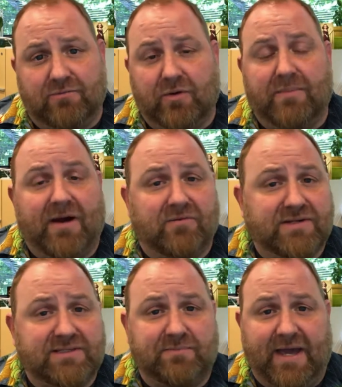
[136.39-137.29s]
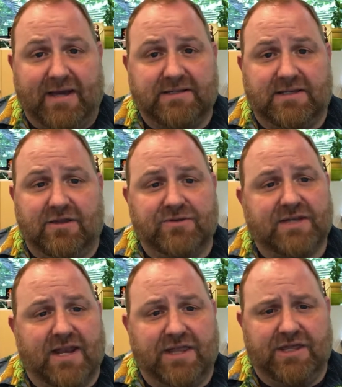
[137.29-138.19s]
What about respect and those
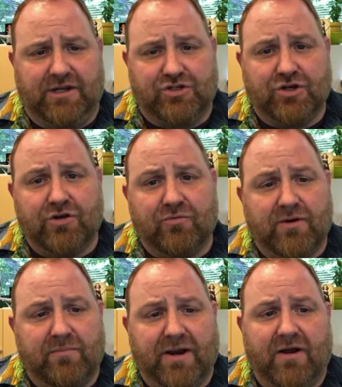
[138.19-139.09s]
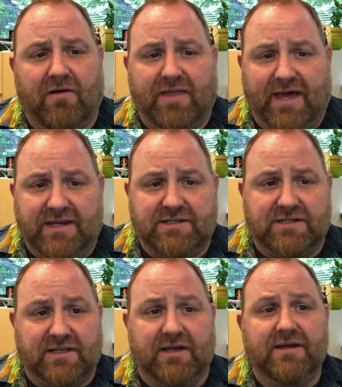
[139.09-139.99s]
kind of things? You're going to want to bring all that
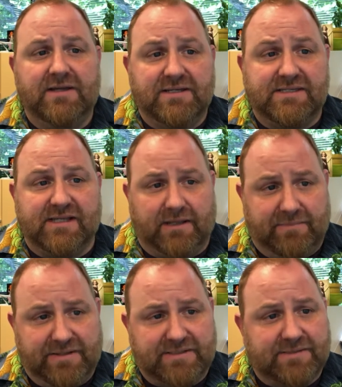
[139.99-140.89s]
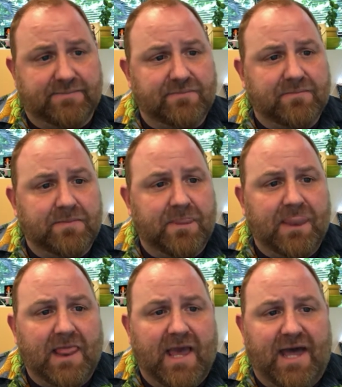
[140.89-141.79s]
into the syllabus.
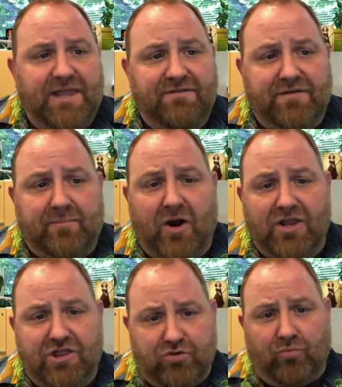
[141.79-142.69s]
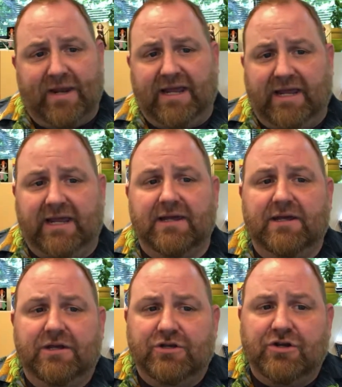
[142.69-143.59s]
And then for part 3,
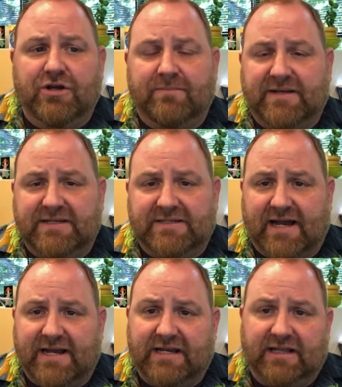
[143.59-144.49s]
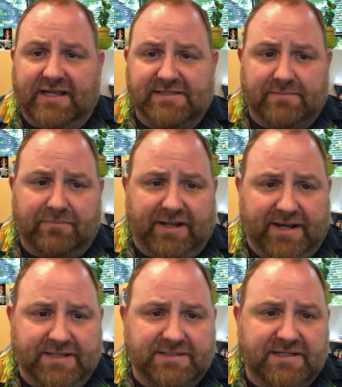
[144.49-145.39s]
you're going to be designing lesson
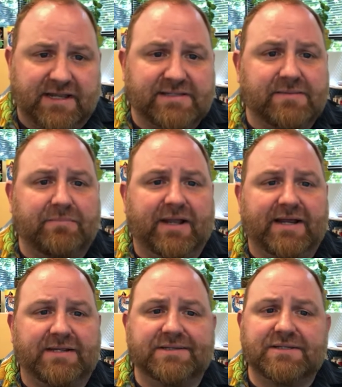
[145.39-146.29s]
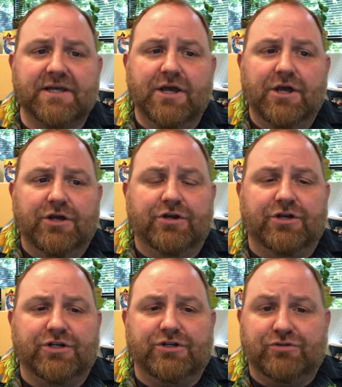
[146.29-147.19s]
plans. And lesson plans, you're
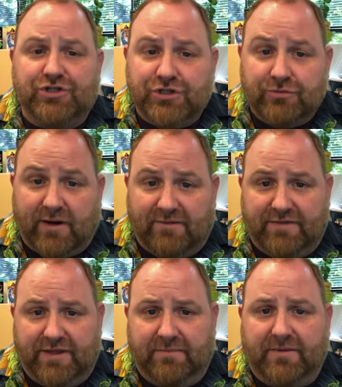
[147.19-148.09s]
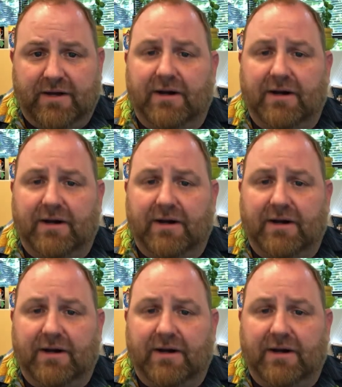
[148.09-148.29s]
going to do 2 of them.